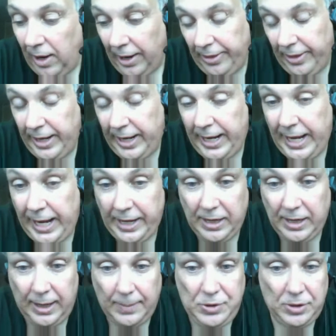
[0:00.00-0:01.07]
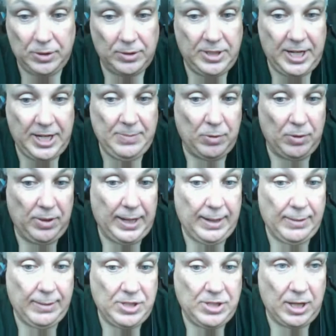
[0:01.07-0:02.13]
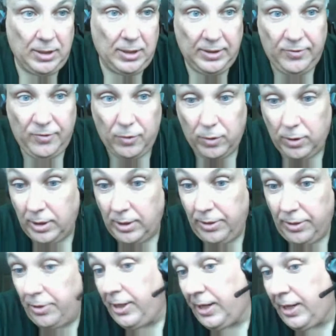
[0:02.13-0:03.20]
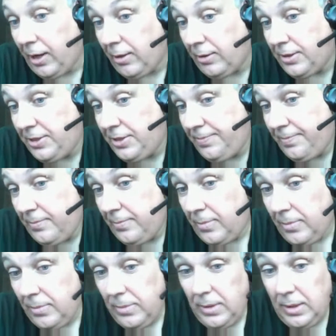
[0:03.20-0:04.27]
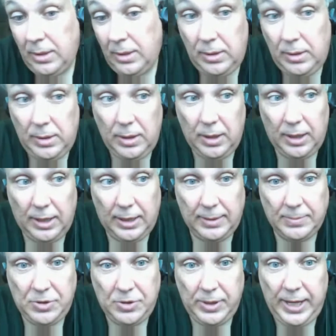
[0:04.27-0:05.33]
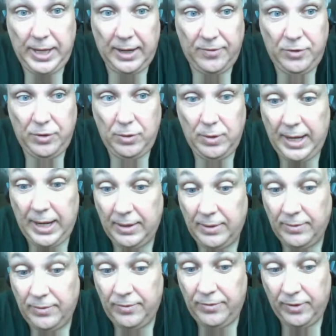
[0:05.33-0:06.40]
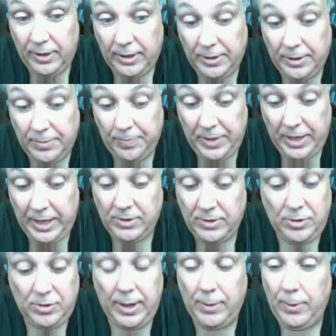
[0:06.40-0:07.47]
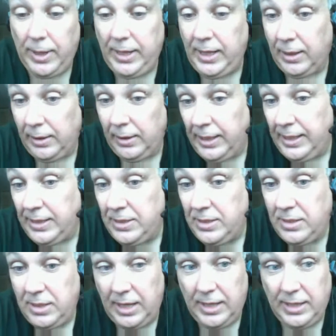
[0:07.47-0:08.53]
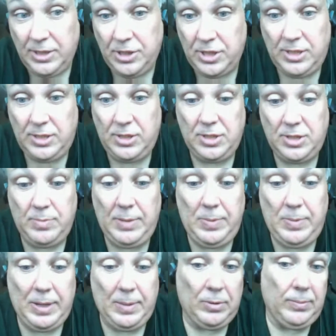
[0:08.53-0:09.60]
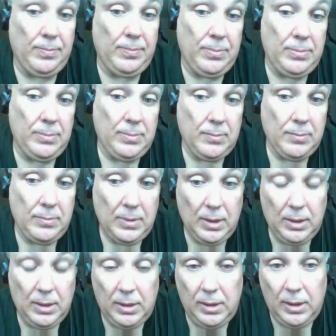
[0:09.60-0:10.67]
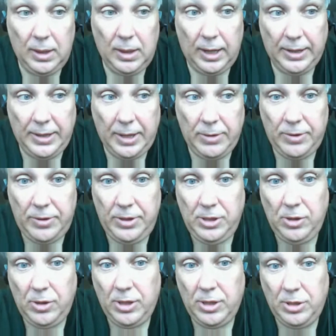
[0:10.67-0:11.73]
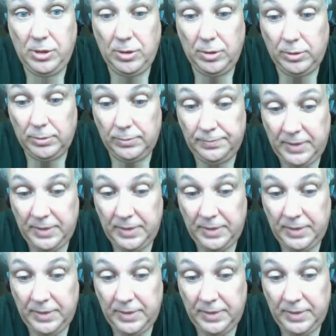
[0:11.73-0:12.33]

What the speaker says: And then I had an optional textbook that I was selling for $30. So yeah, if you have, and it was a great way to get leads and just meet people. Another thing you can do